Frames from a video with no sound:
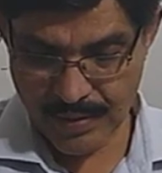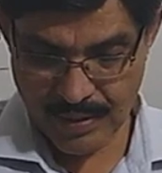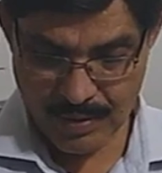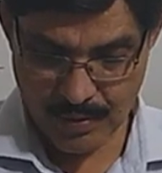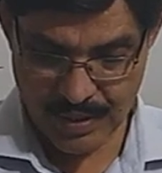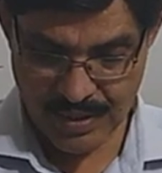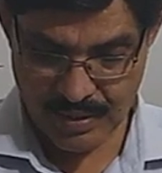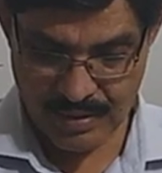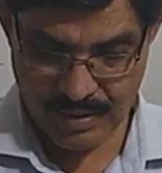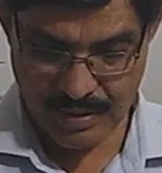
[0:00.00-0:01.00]
of the
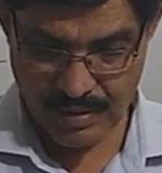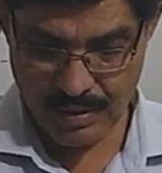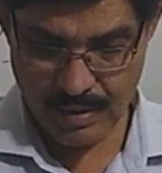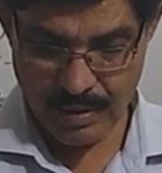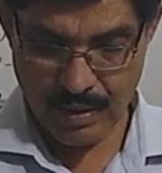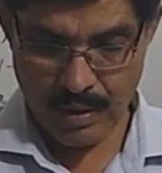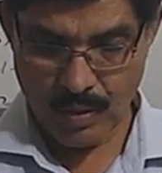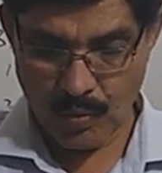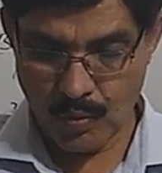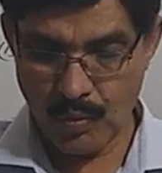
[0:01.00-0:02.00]
question answer
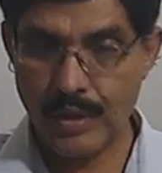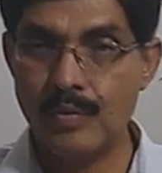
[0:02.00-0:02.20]
we